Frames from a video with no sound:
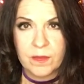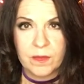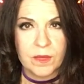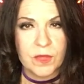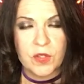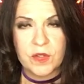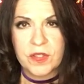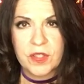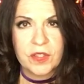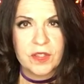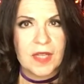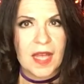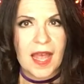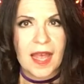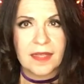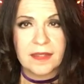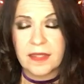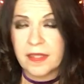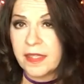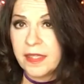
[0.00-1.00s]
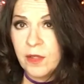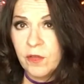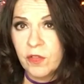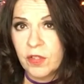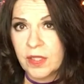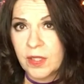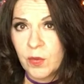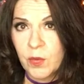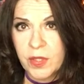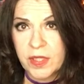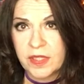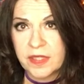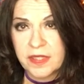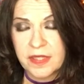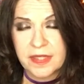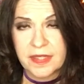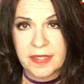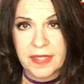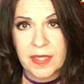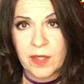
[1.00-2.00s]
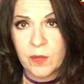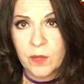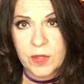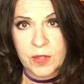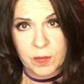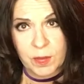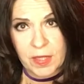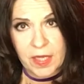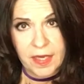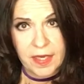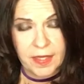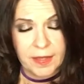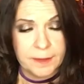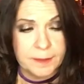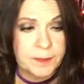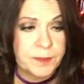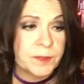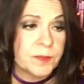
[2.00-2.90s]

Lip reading: musical act that he really wanted to see was playing.